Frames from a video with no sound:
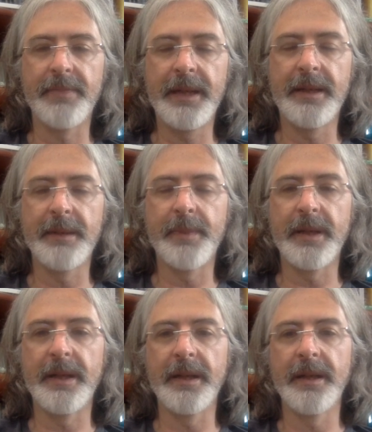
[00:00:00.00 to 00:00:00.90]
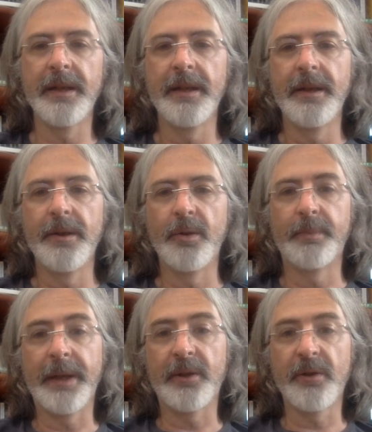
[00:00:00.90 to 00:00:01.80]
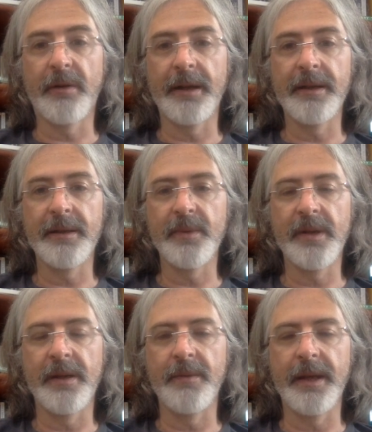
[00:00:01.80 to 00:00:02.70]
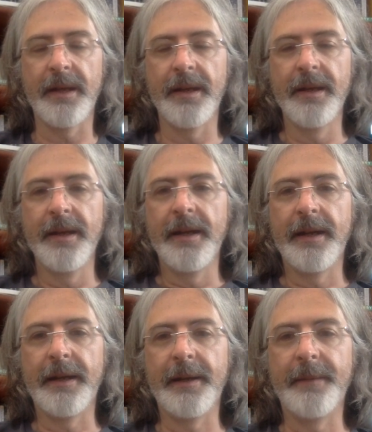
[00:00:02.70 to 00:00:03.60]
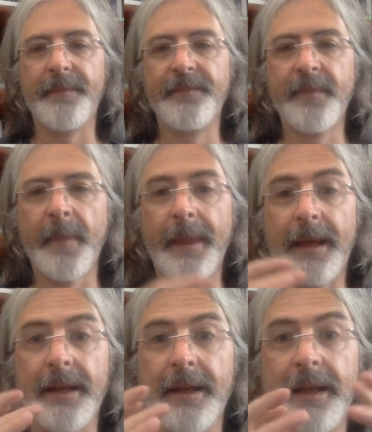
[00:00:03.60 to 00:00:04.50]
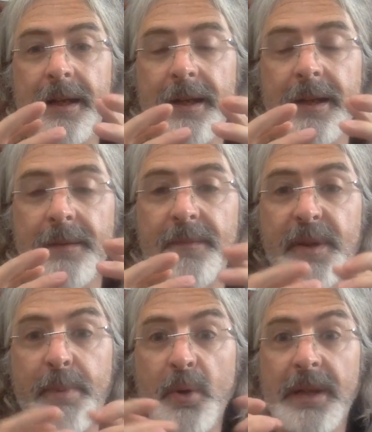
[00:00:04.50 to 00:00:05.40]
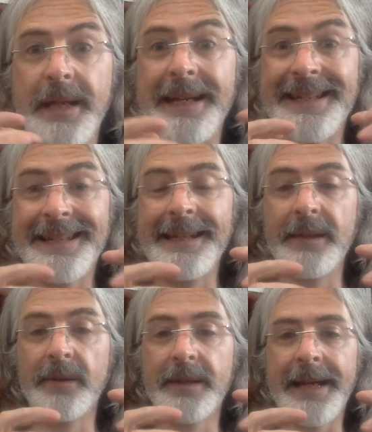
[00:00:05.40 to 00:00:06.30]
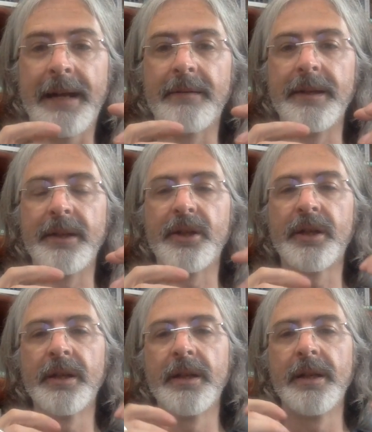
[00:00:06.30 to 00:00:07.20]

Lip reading: Petersburg, or Petrograd as it was known then, in supposedly a sealed carriage.